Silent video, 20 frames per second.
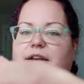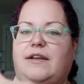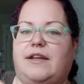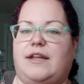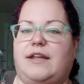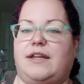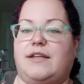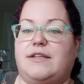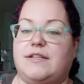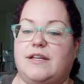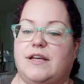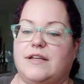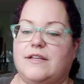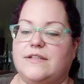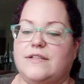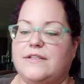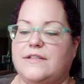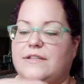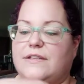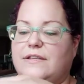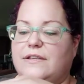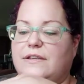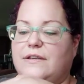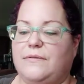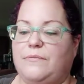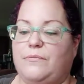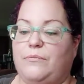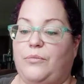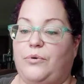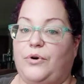it does
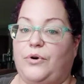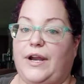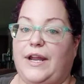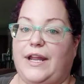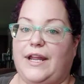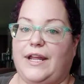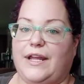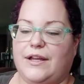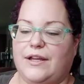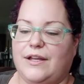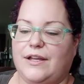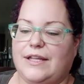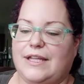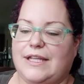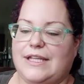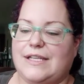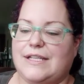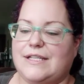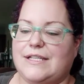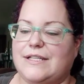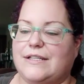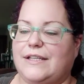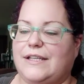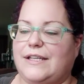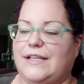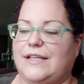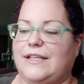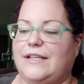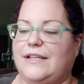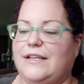break
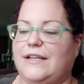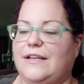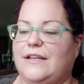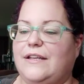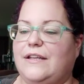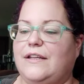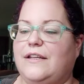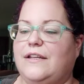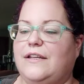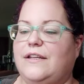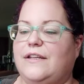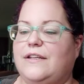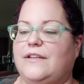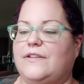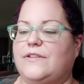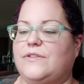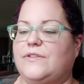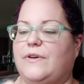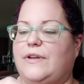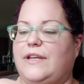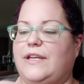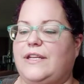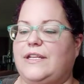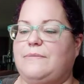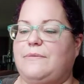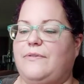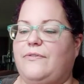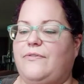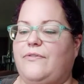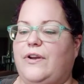easily. So I need to
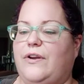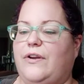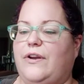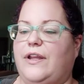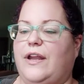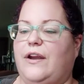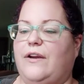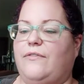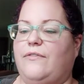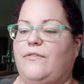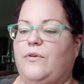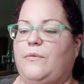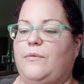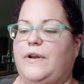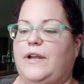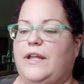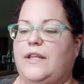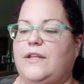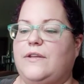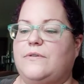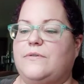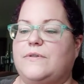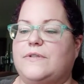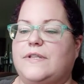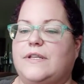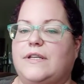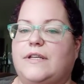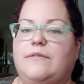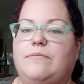be very careful when I use it.